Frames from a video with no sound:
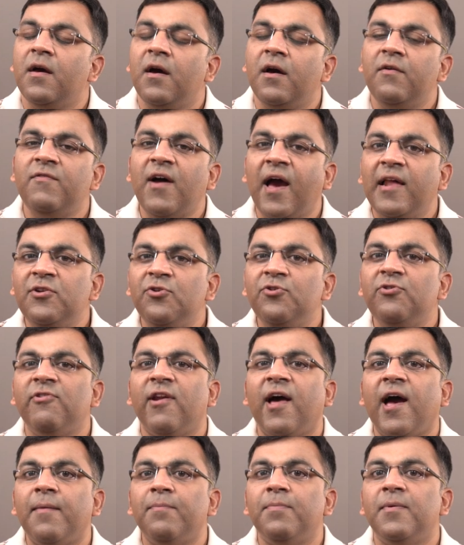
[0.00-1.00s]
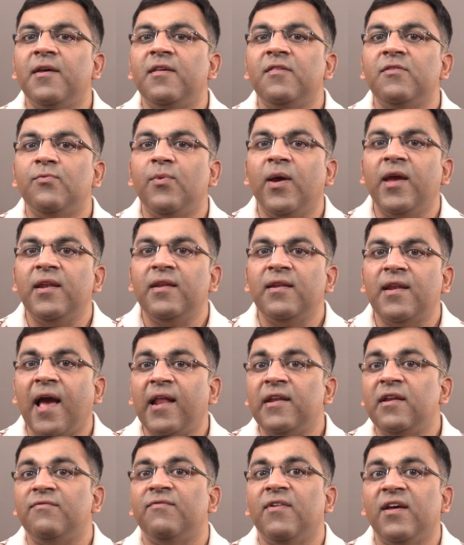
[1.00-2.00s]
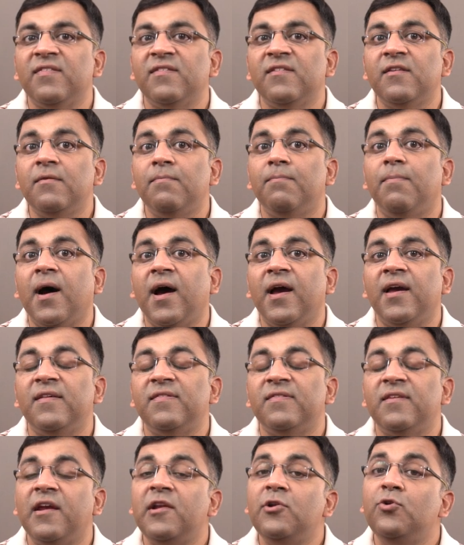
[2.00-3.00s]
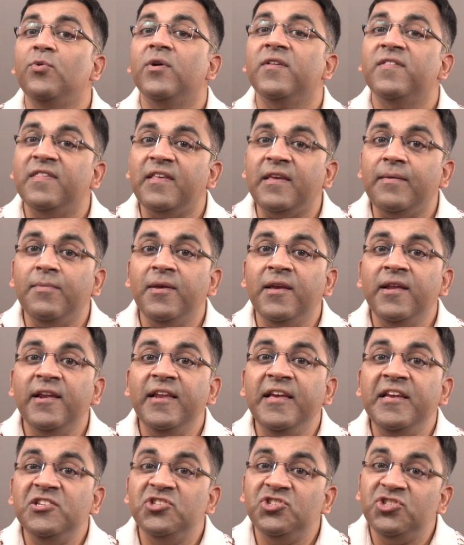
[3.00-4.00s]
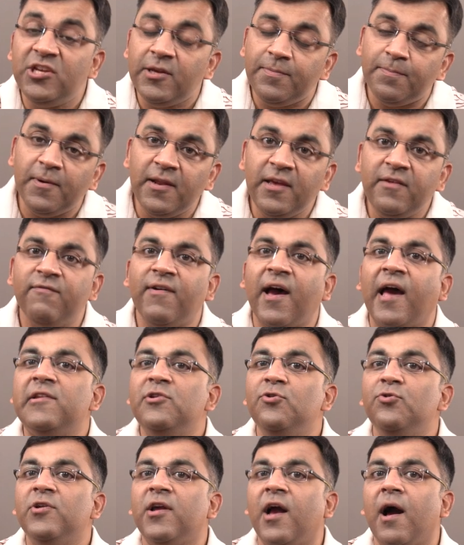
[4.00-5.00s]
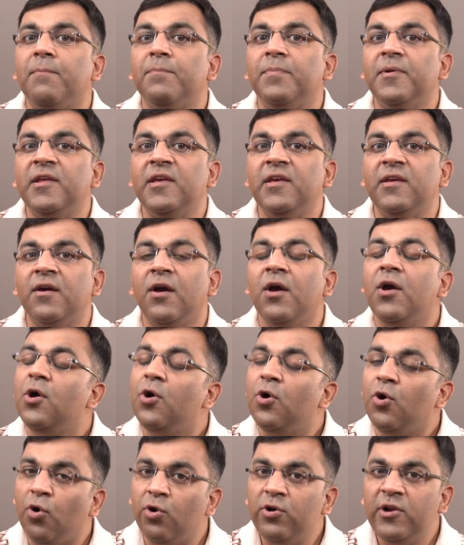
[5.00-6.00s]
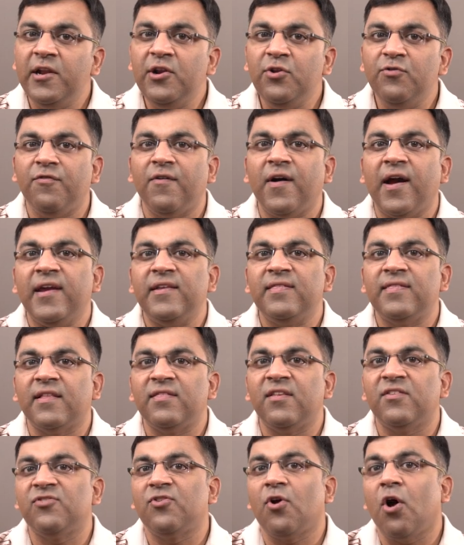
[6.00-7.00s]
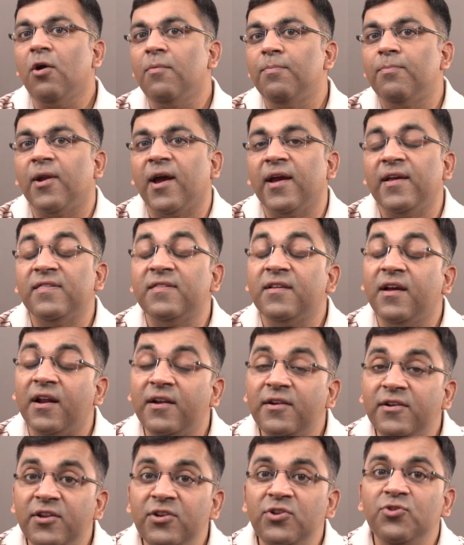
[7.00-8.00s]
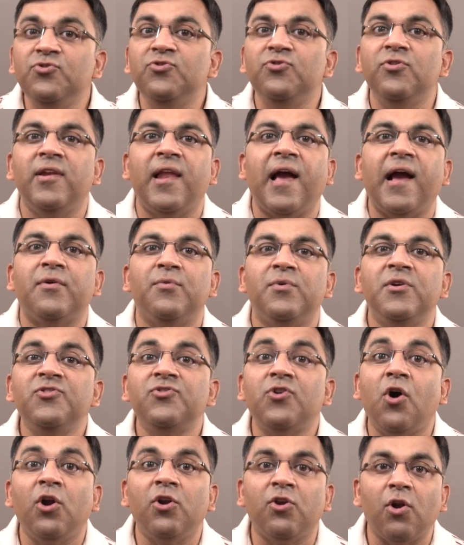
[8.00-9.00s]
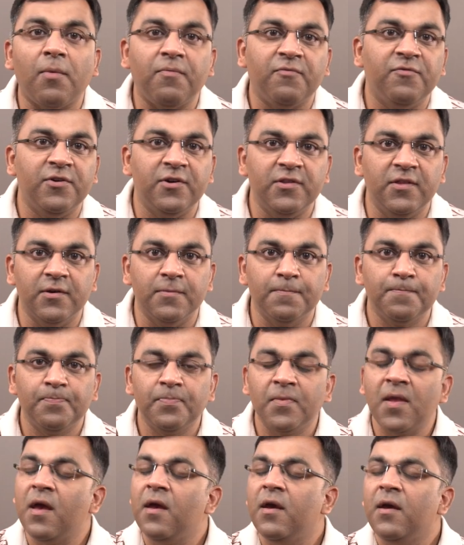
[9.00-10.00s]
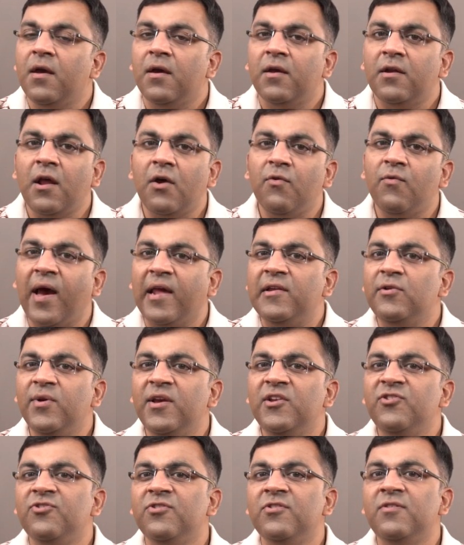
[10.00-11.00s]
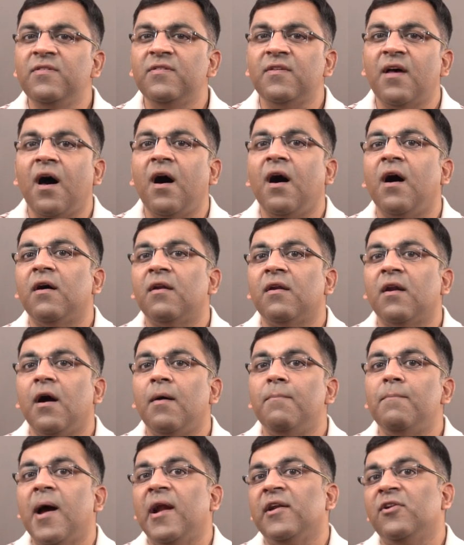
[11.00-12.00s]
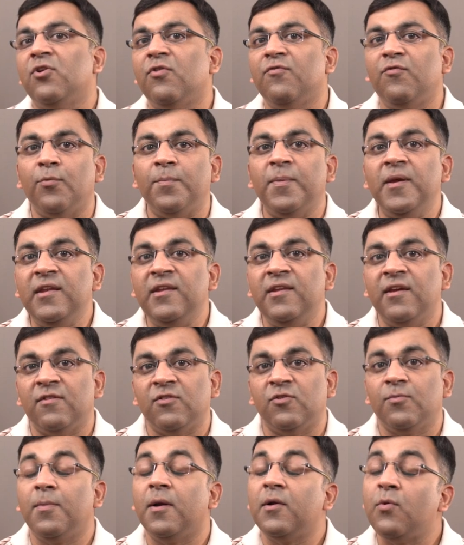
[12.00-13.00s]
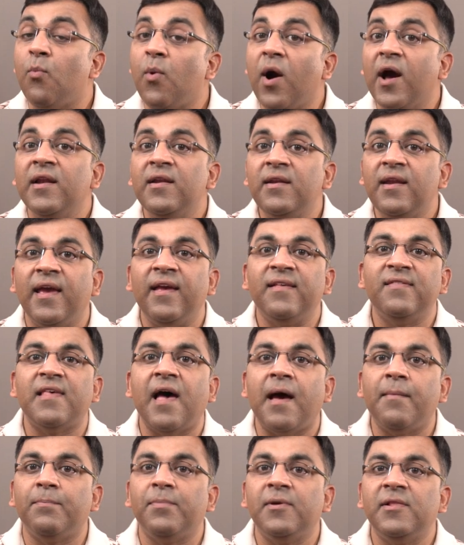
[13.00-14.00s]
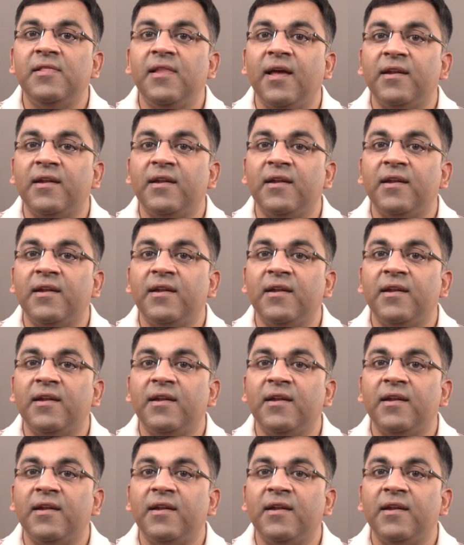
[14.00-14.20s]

A value trap is when an investor buys into a seemingly cheaply valued company only to find that the stock price continues to languish or drop further. Now, valuations are a matter of opinions, but one example